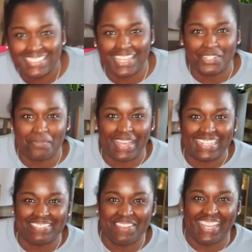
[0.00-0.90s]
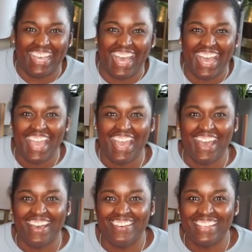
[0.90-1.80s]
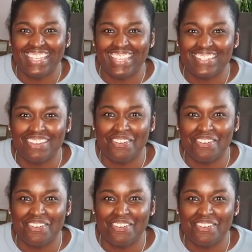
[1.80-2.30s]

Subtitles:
Y'all don't mind. Oh, can y'all?